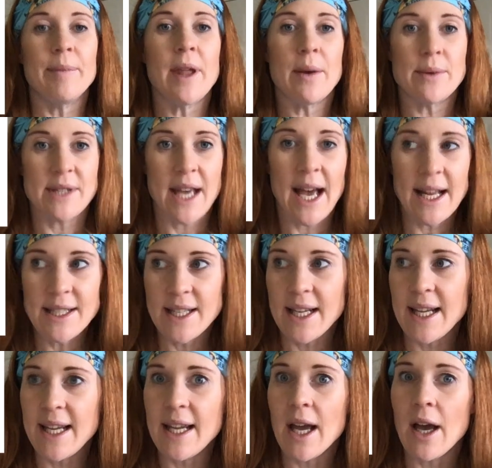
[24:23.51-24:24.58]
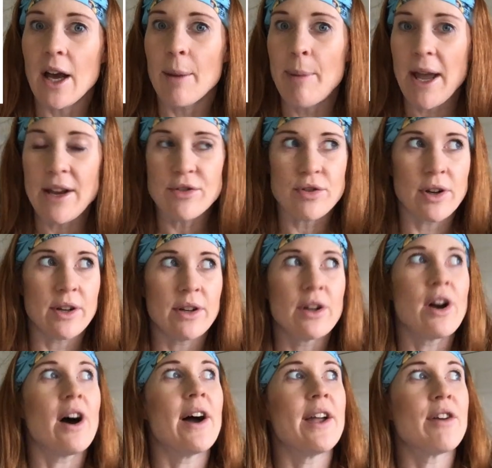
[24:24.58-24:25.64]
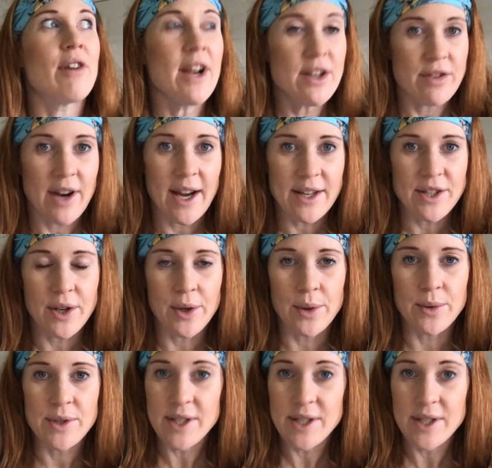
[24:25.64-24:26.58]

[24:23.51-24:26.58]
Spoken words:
It was actually patron Guy Greatrex who